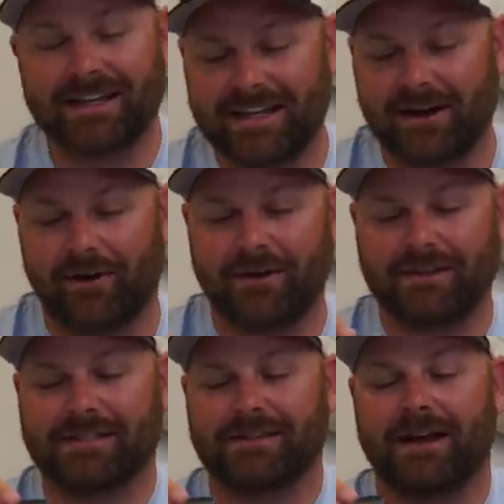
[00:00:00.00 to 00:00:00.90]
that
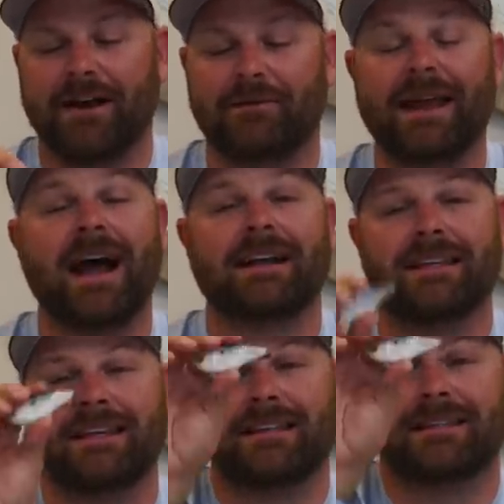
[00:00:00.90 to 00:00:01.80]
aren't uh,
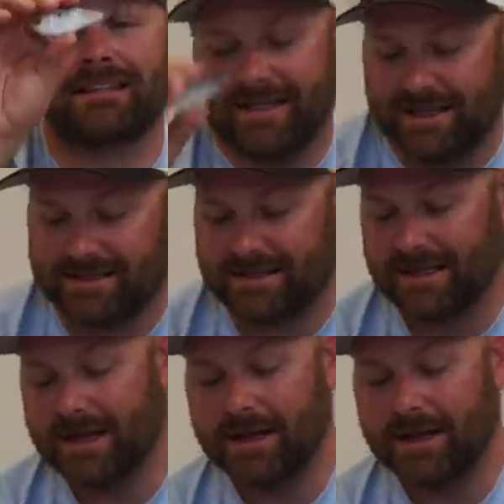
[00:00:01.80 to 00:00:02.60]
reacting to this.